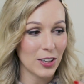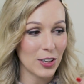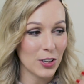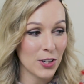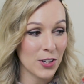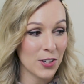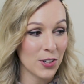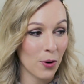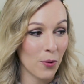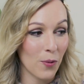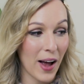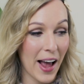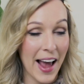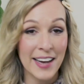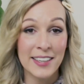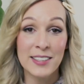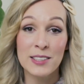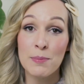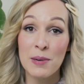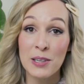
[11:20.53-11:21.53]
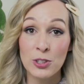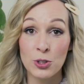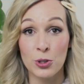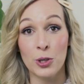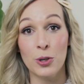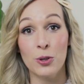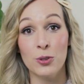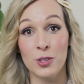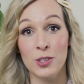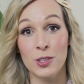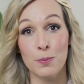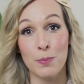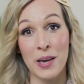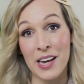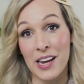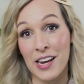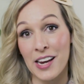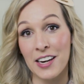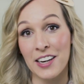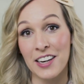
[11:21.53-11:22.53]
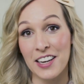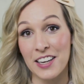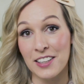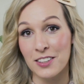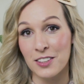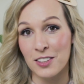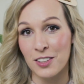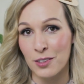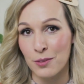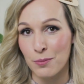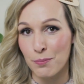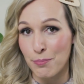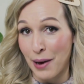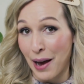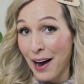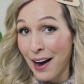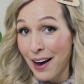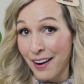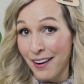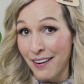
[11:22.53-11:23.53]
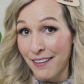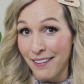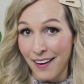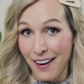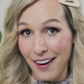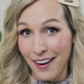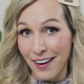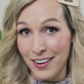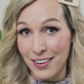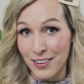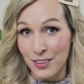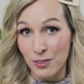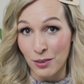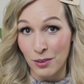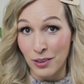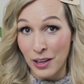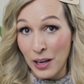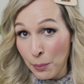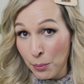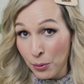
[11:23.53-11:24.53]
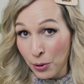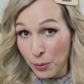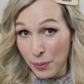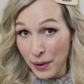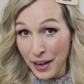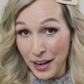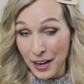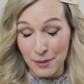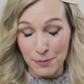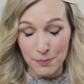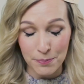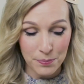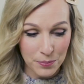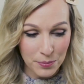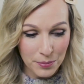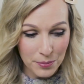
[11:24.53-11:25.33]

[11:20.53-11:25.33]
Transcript: you know, endometriosis pain is as bad as labor pain.